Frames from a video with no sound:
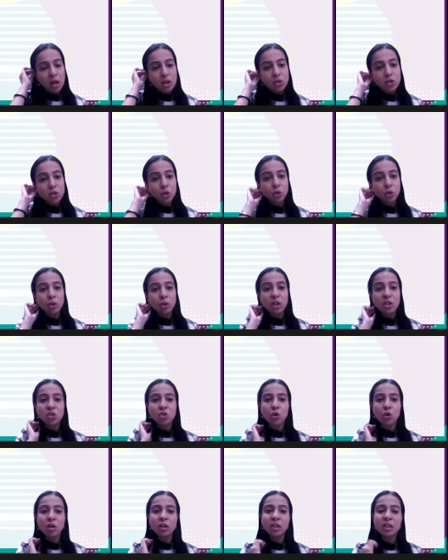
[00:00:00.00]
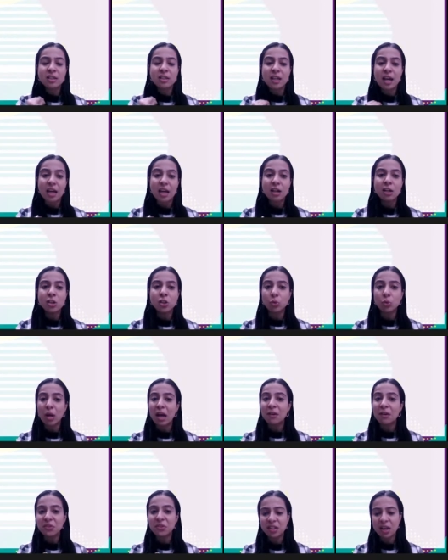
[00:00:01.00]
So, a strong desire to
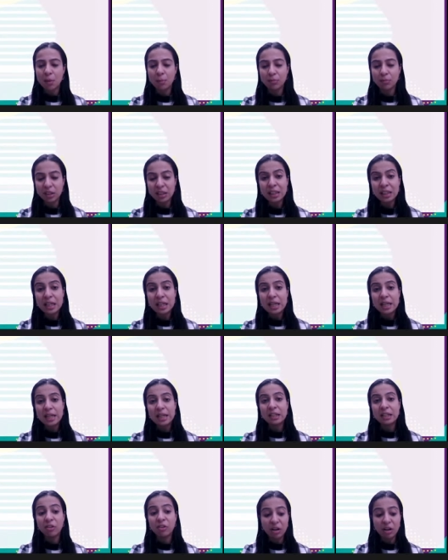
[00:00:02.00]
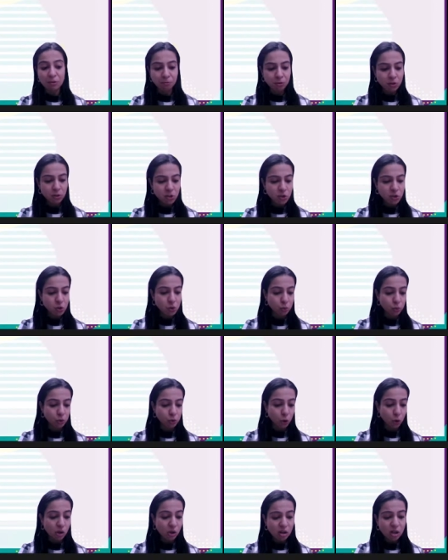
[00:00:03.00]
have something it refers to
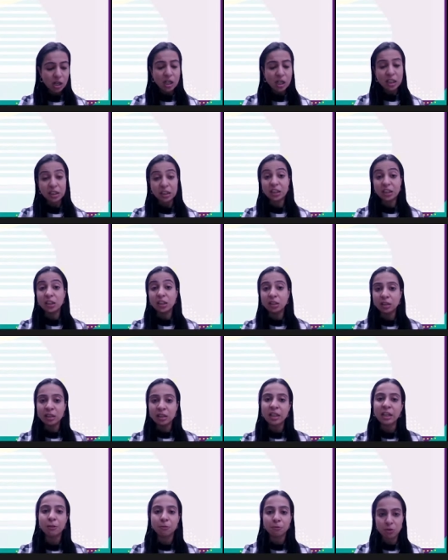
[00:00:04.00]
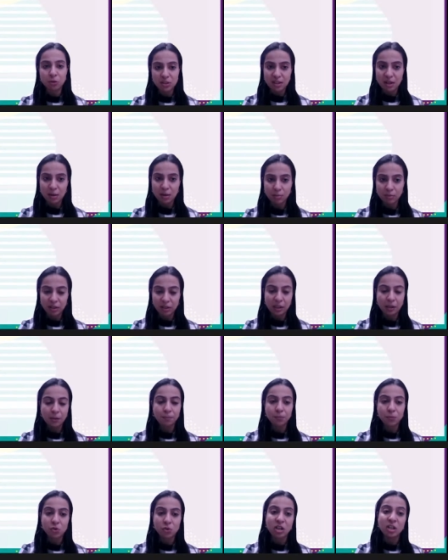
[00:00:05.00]
your yearning for something
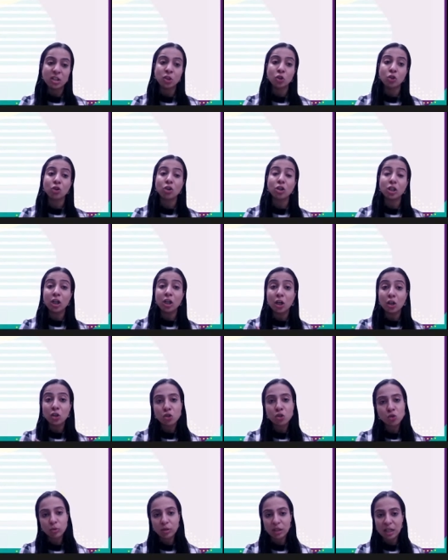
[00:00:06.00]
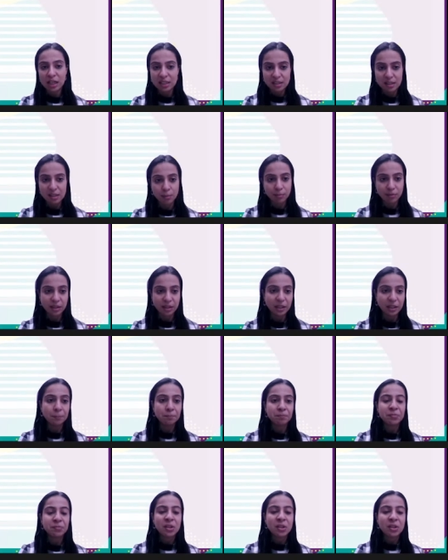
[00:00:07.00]
right your urge to get something